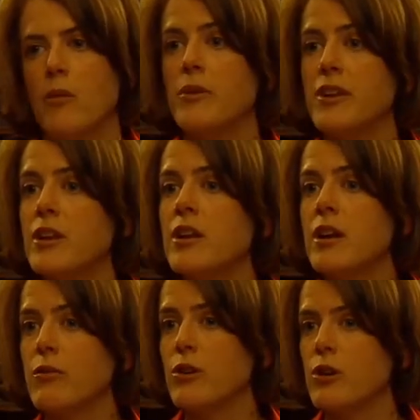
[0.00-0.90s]
beginning
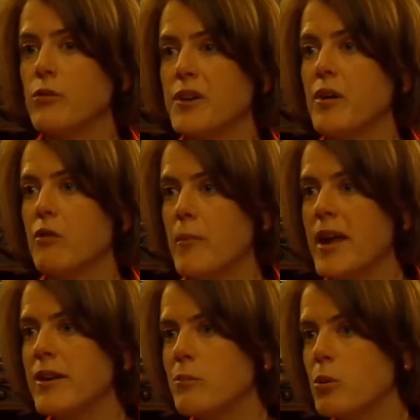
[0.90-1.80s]
of her career,
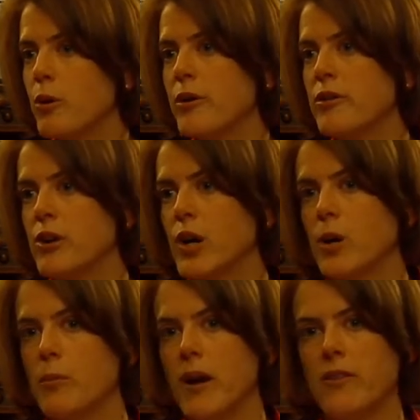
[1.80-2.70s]
remained important to
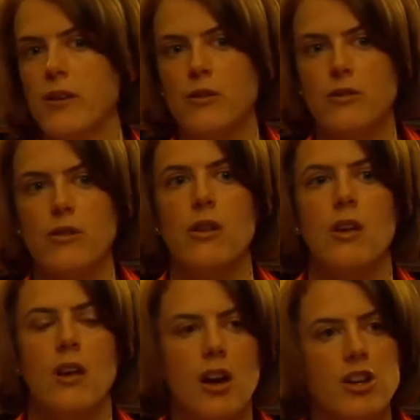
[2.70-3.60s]
her, but there's a
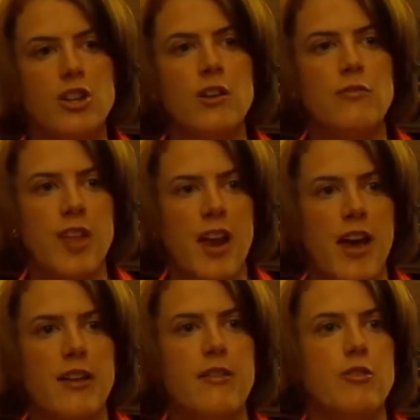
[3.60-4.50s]
shift that
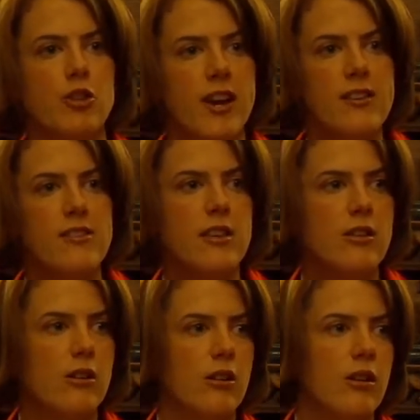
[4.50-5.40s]
I trace
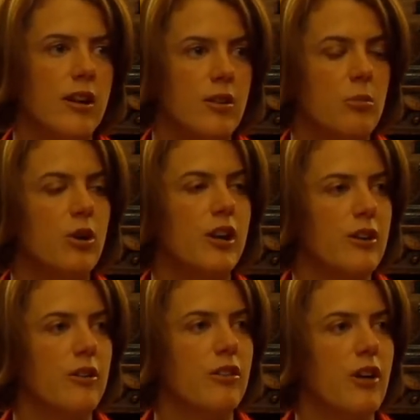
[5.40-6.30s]
in the book, in
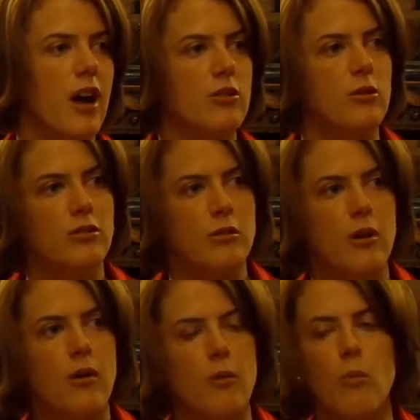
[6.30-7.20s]
her thought towards
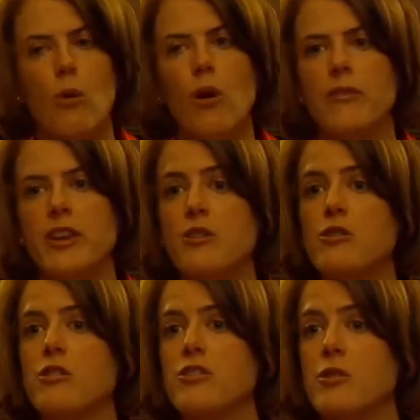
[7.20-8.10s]
more of an
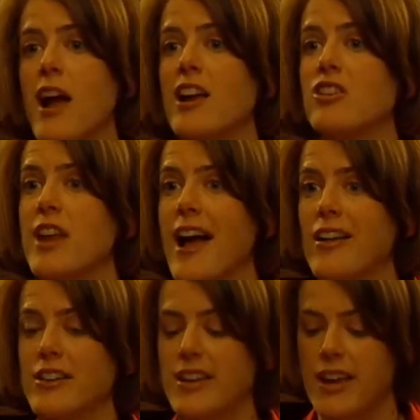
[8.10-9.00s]
interest in
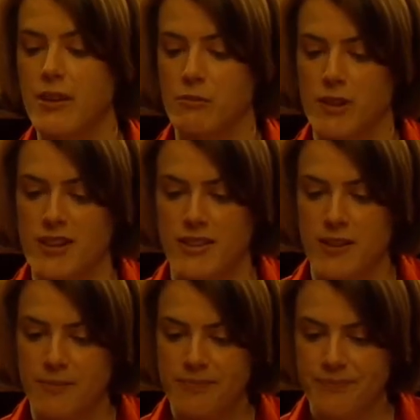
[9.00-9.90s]
rationality and reason.